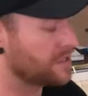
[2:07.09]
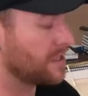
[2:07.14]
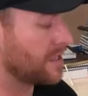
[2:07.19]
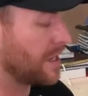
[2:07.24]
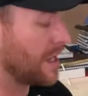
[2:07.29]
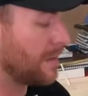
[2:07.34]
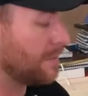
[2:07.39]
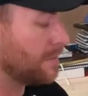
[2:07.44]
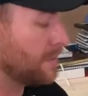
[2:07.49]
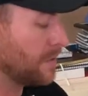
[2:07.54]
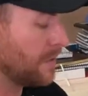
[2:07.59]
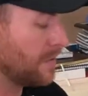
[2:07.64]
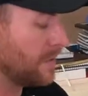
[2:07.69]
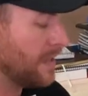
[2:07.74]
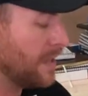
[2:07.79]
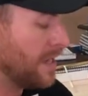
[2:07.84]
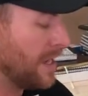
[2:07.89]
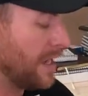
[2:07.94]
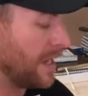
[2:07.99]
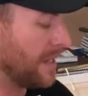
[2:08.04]
It comes with
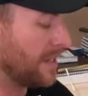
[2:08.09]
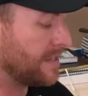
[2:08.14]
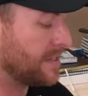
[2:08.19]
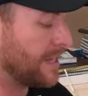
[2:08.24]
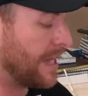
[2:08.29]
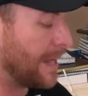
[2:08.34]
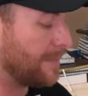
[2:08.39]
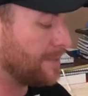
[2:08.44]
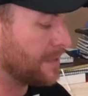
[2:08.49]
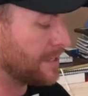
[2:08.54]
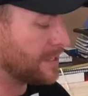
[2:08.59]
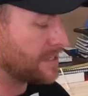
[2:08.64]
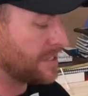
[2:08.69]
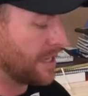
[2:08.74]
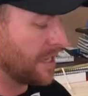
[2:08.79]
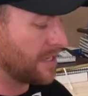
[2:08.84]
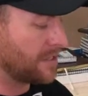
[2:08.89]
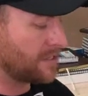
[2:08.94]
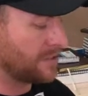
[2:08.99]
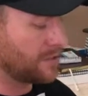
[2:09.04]
an adapter
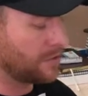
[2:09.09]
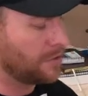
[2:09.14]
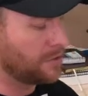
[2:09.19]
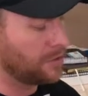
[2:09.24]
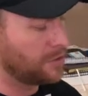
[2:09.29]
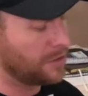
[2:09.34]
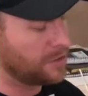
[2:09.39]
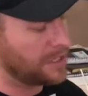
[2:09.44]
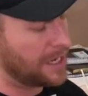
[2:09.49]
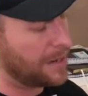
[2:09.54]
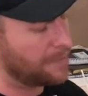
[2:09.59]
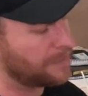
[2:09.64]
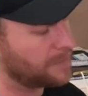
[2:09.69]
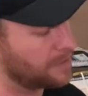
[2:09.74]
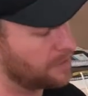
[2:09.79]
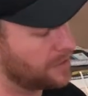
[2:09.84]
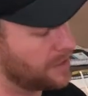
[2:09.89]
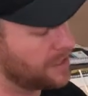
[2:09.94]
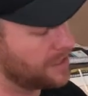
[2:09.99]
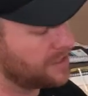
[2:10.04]
set, so 2 adapter
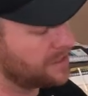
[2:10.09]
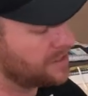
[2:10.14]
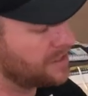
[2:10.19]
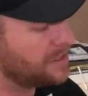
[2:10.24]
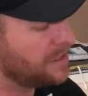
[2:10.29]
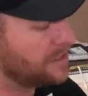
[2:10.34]
rings,